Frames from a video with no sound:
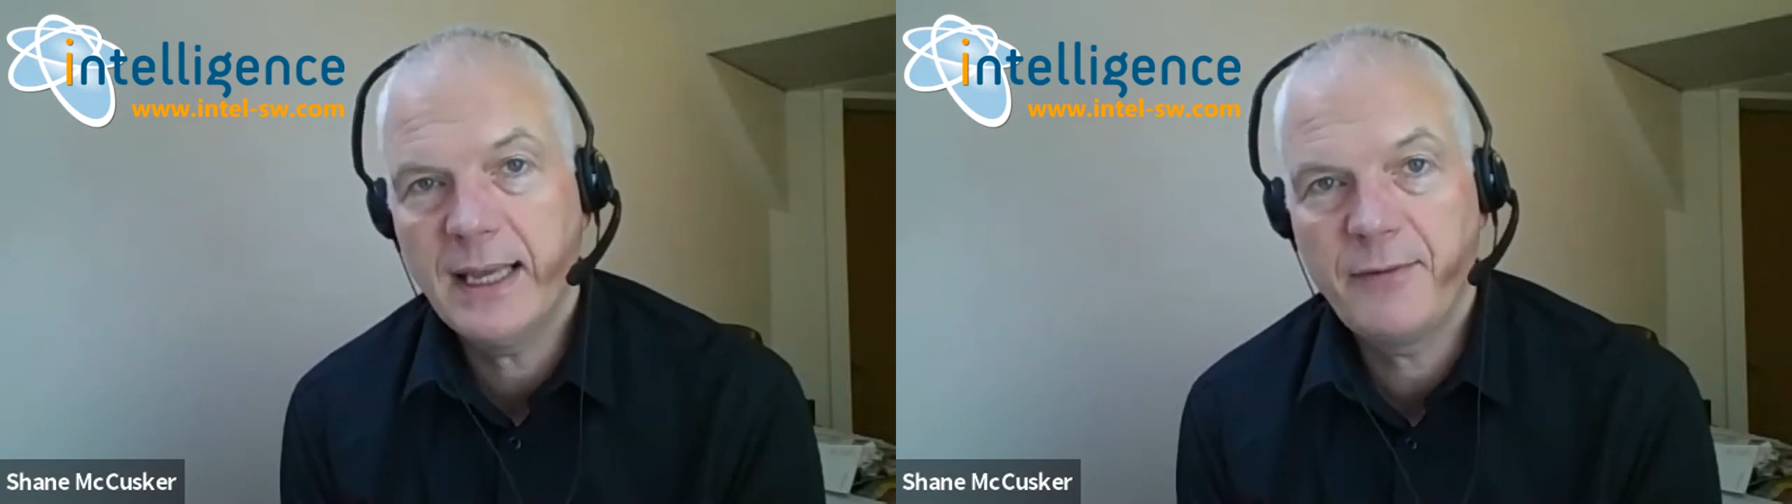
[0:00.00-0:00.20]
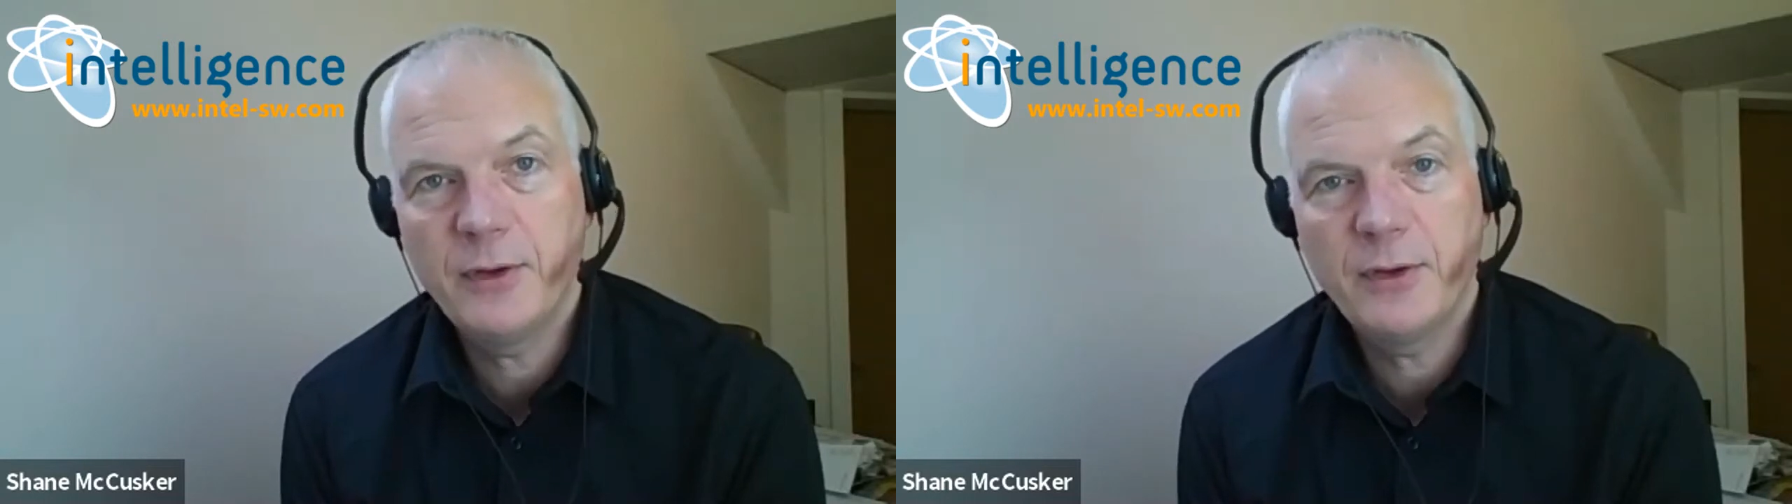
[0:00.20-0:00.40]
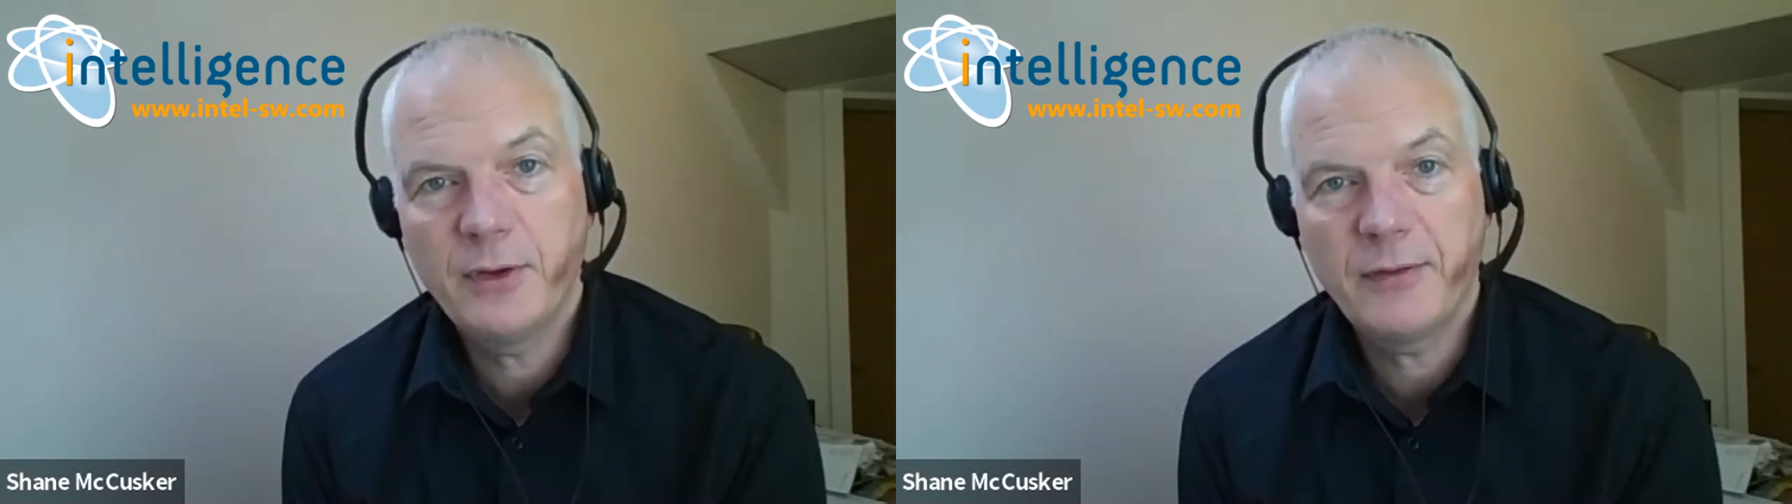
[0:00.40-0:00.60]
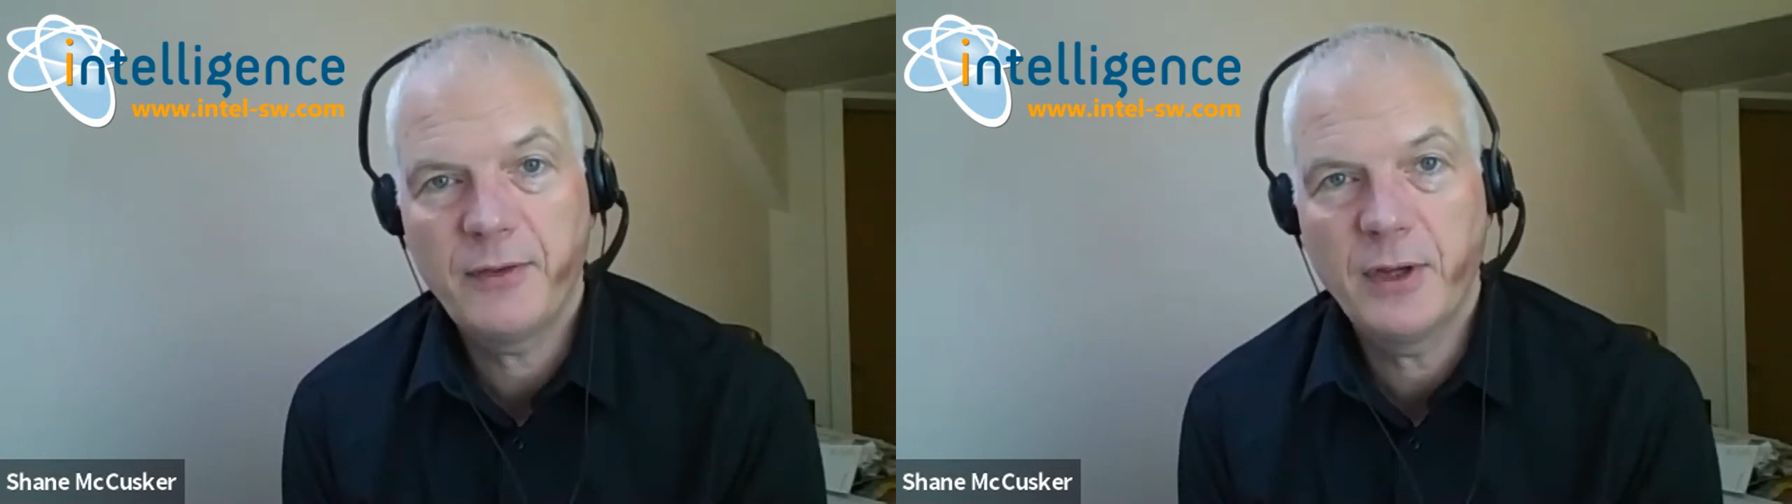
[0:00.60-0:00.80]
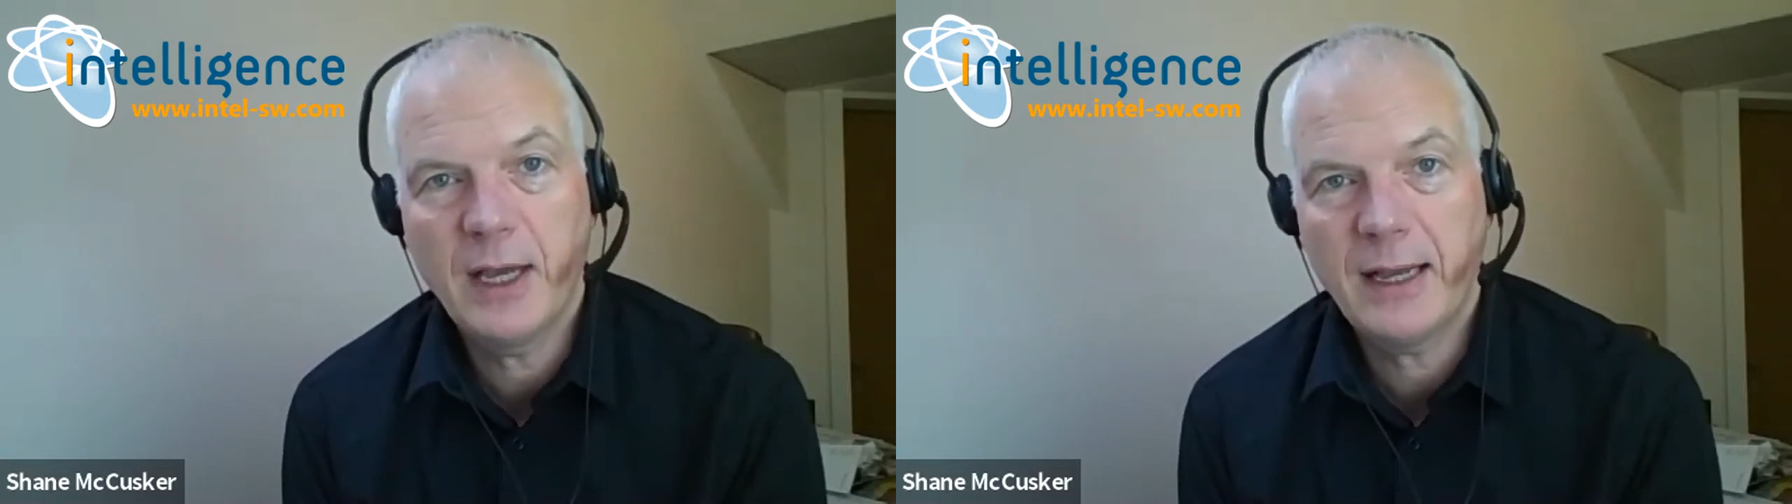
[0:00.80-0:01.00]
if you if
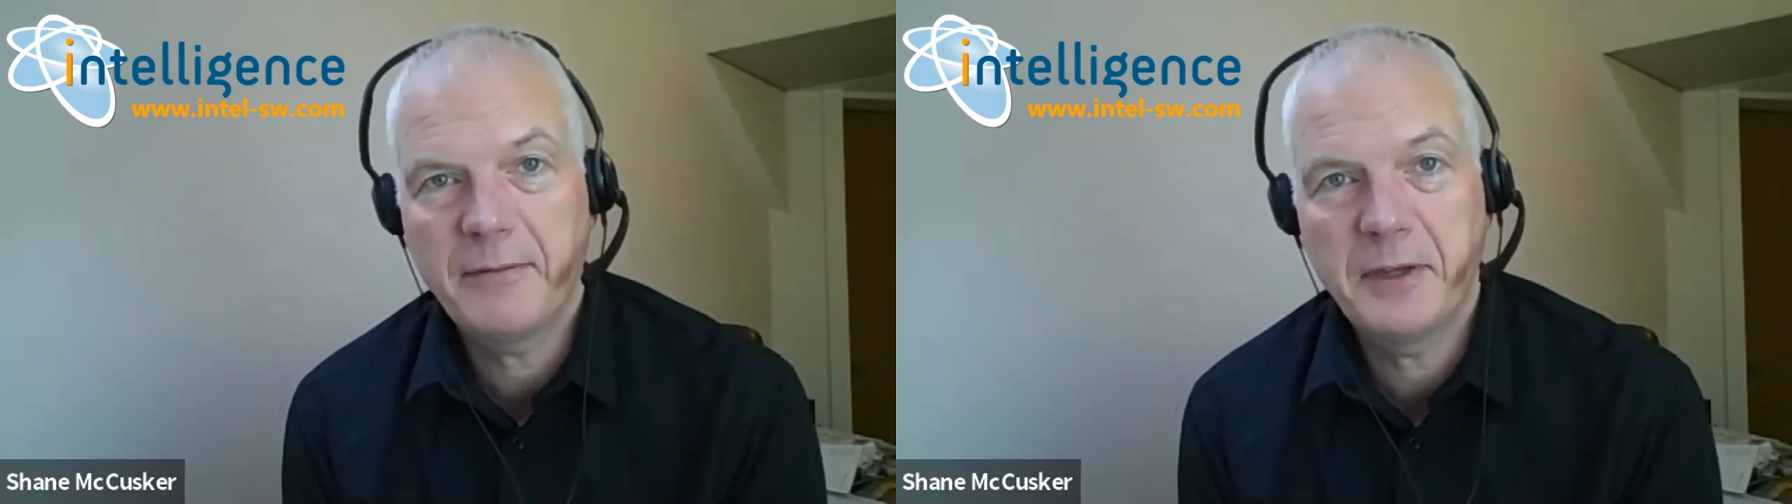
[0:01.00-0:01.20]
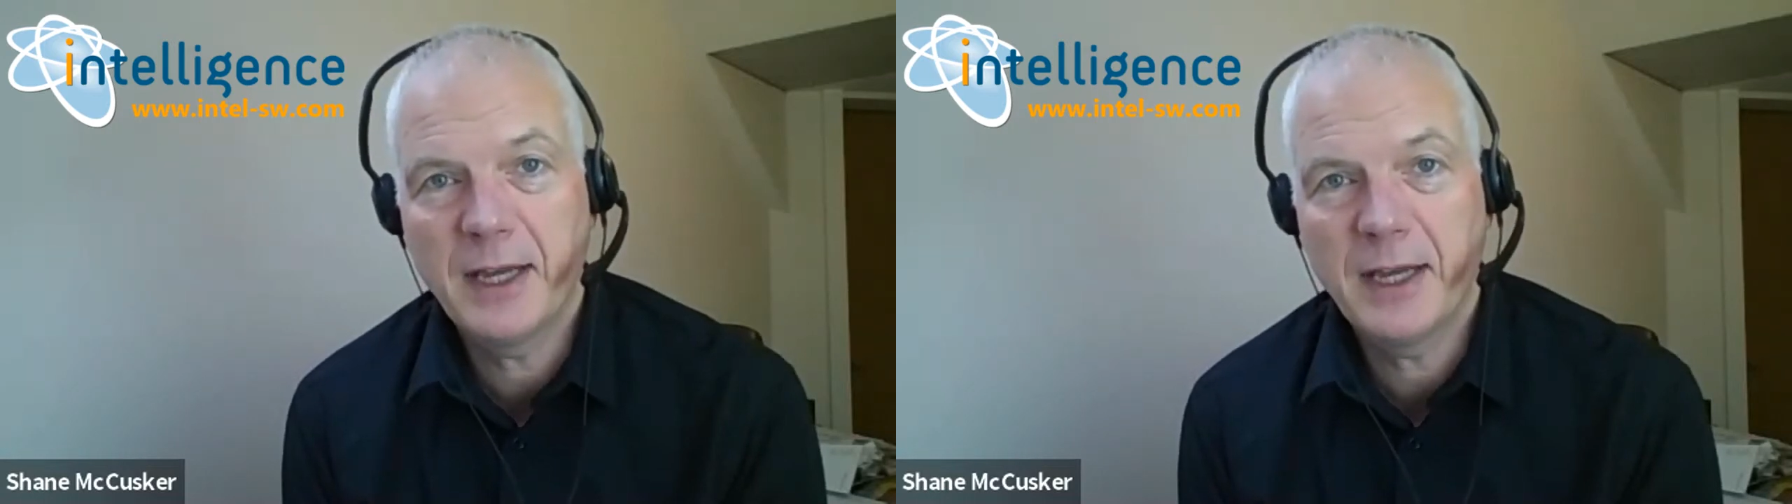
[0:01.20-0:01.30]
you if